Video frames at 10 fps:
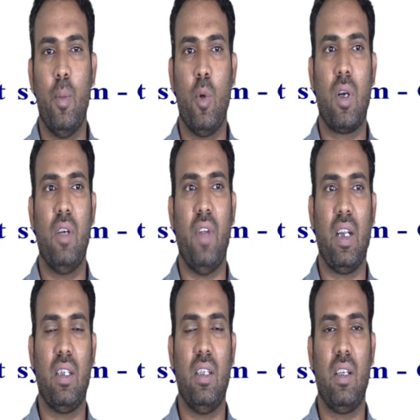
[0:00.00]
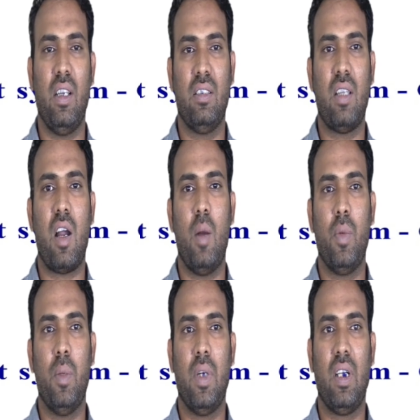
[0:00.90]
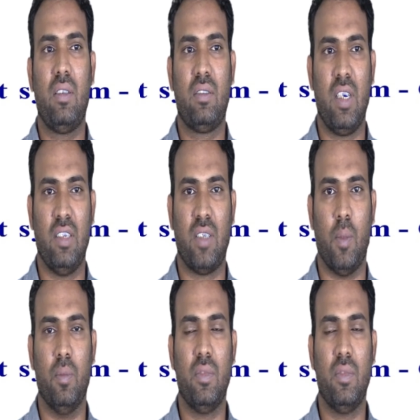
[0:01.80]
humoral factor is the complement system.